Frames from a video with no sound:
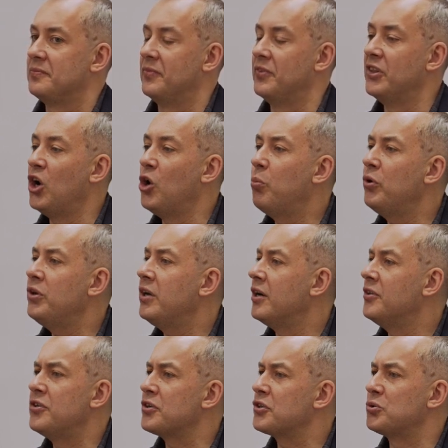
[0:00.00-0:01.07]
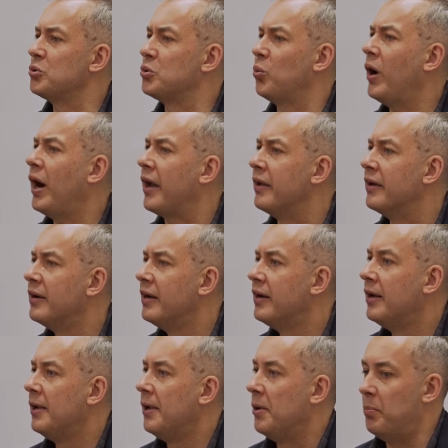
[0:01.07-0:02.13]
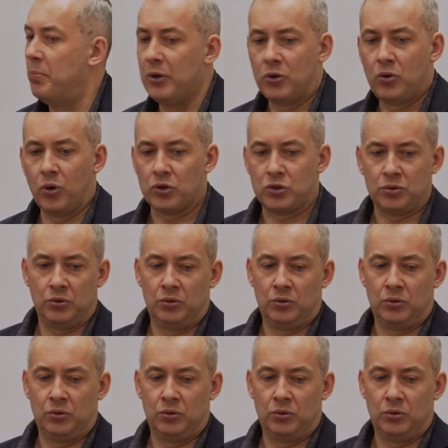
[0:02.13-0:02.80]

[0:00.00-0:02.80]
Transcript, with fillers: Nobody understood why. Because